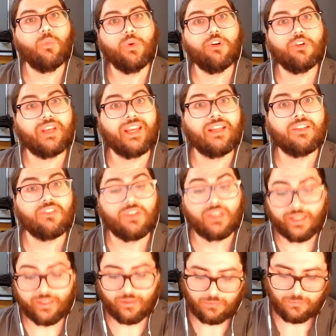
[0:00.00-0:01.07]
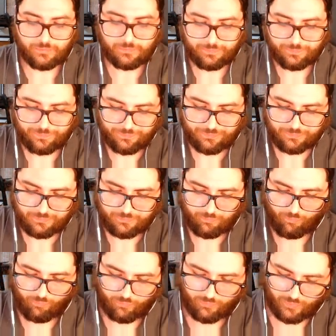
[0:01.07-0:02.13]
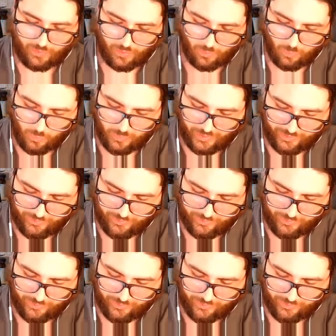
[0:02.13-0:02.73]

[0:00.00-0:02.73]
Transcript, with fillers: will cancel out. When I